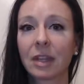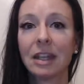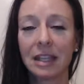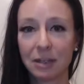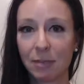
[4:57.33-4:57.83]

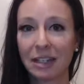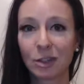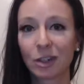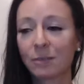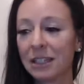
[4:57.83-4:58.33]
in my
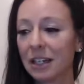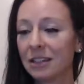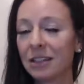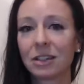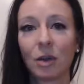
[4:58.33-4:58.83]

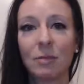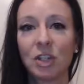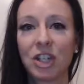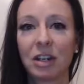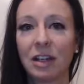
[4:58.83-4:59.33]
circumstances. So I'm
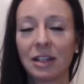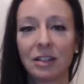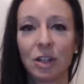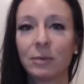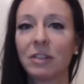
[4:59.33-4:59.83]
sharing
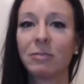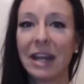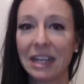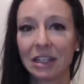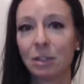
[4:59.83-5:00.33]
in terms of
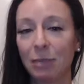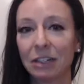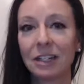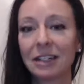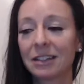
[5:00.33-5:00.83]
my
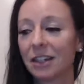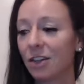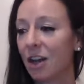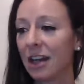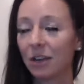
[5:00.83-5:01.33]
experience and
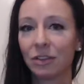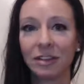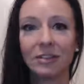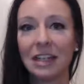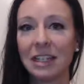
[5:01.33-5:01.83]
not out
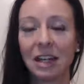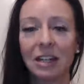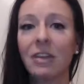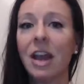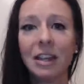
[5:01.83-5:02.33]
of any kind
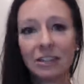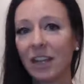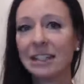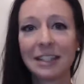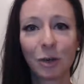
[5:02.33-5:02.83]
of
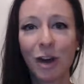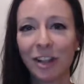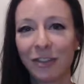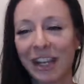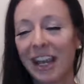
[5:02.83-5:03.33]
fancy
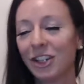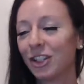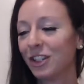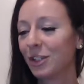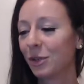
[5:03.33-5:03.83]
qualification. So